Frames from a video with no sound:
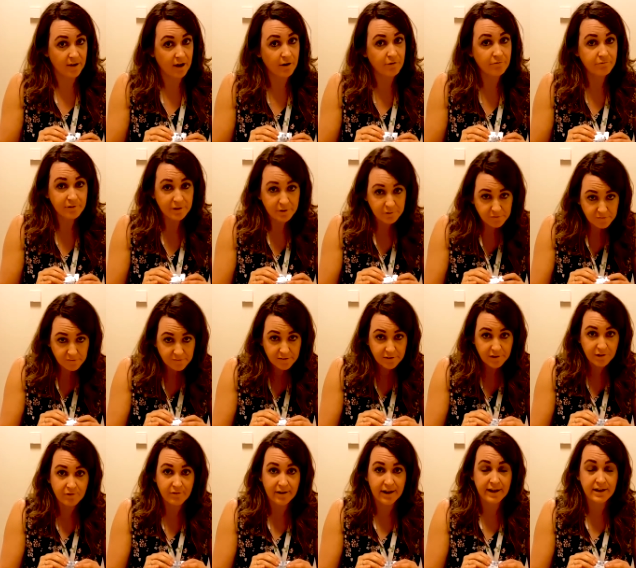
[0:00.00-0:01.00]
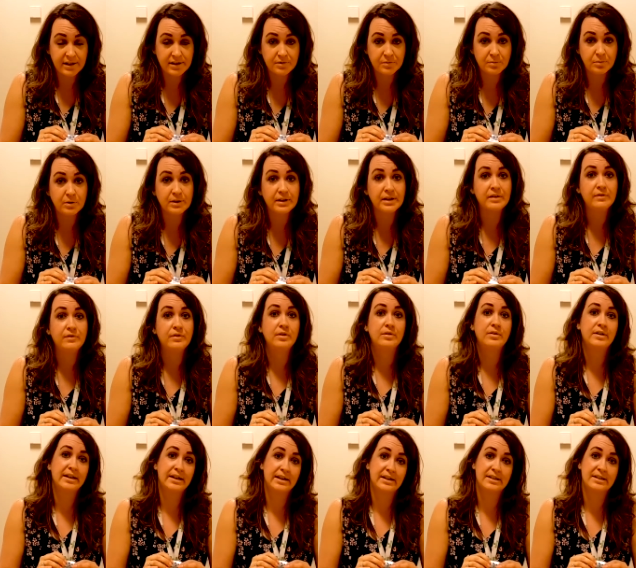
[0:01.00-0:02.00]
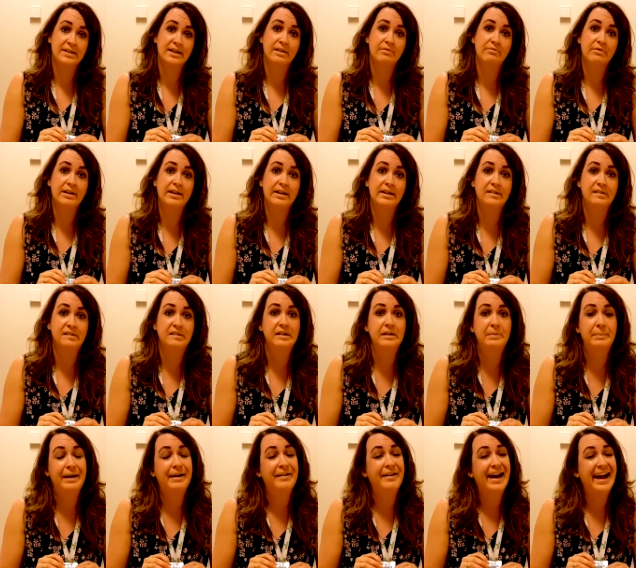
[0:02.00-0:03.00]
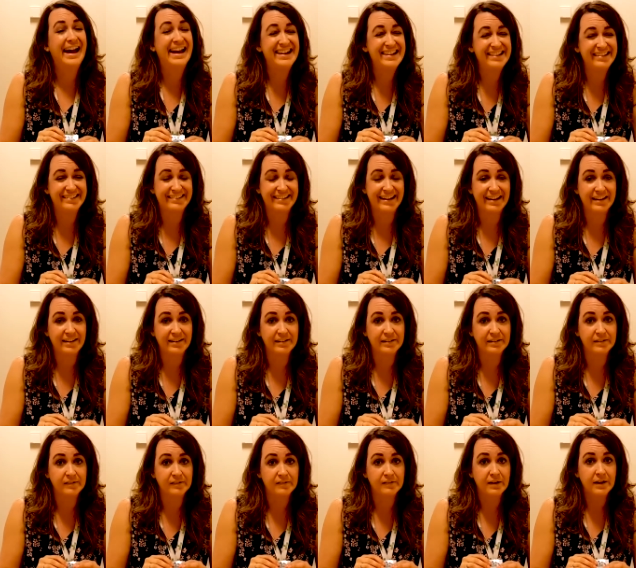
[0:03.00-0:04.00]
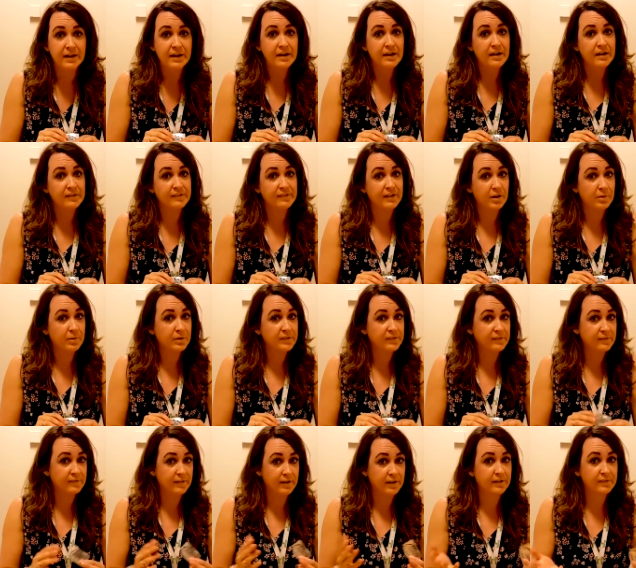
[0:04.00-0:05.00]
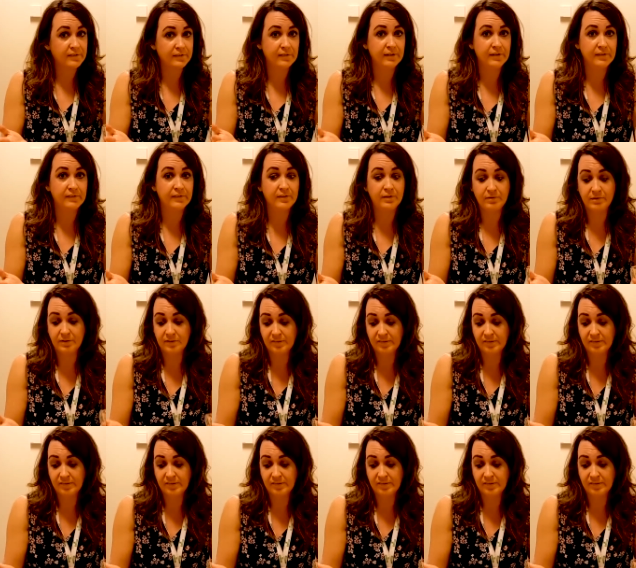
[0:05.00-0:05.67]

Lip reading: A real cigarette will give you nicotine release in about 8 seconds. So as you can